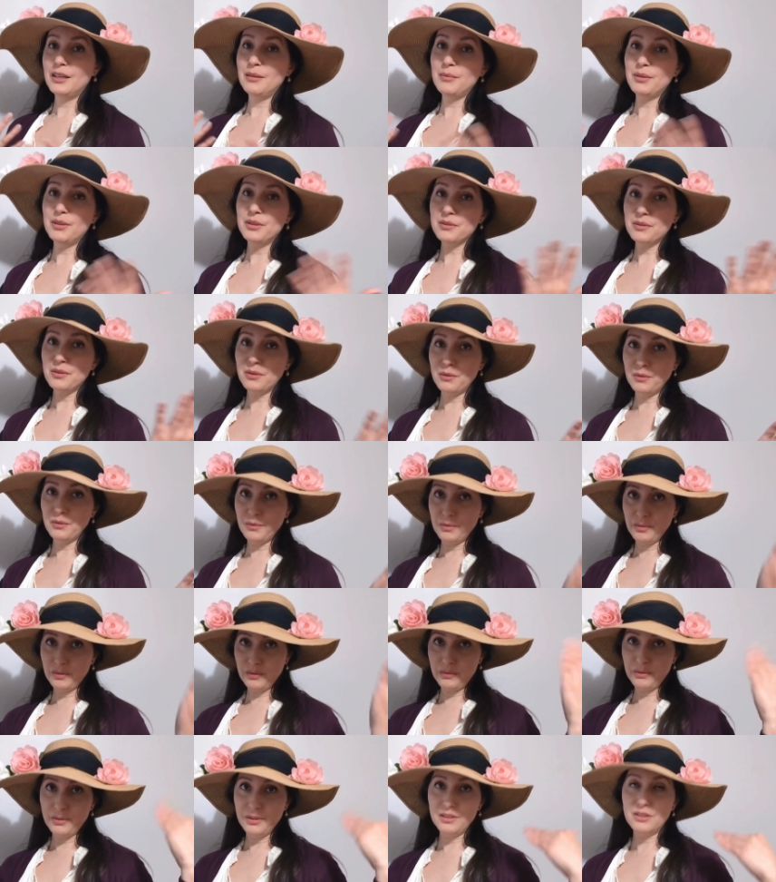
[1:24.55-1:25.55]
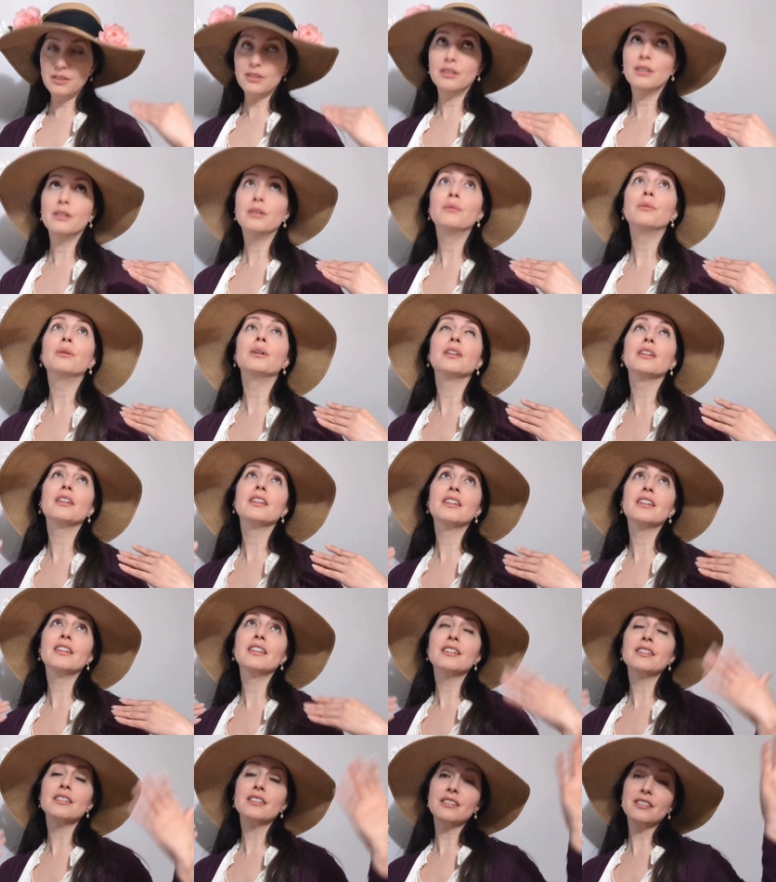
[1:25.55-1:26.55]
I'm also going to go with
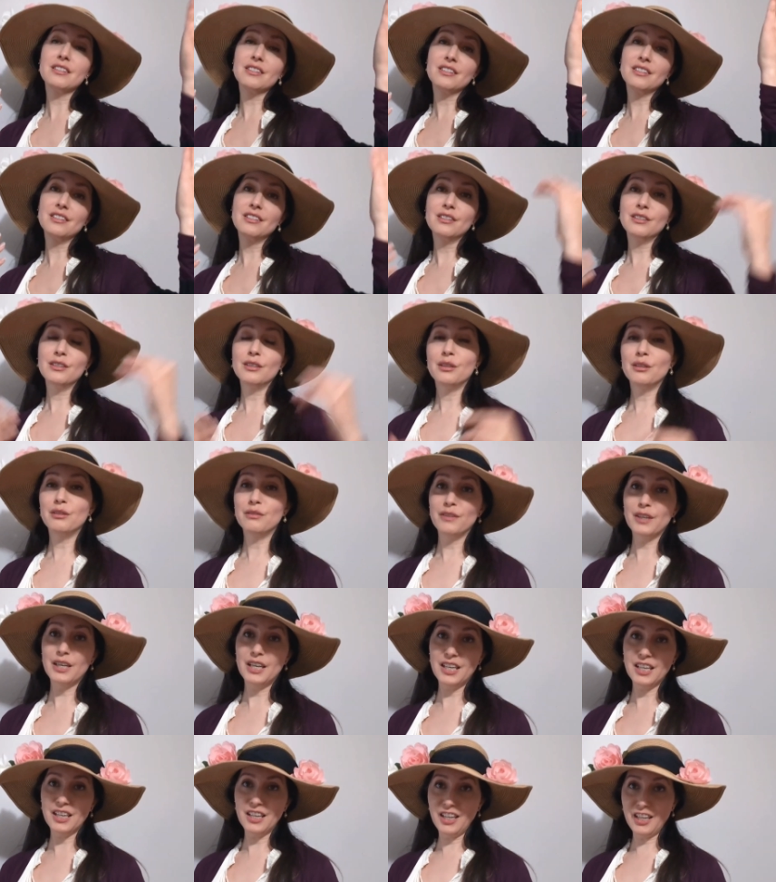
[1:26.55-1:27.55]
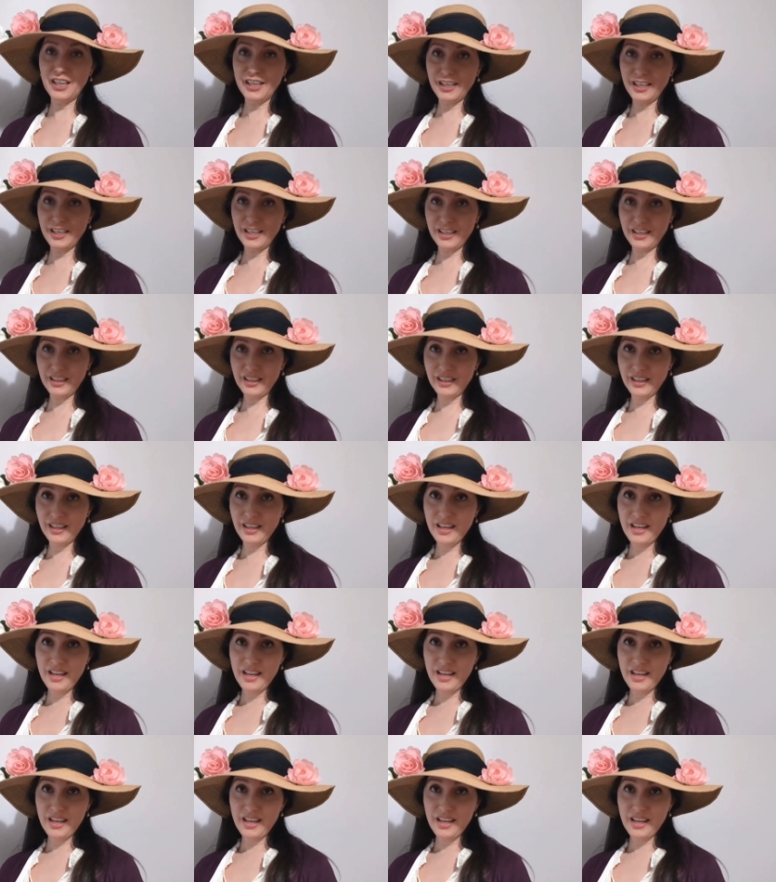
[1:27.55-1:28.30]
this overhead lighting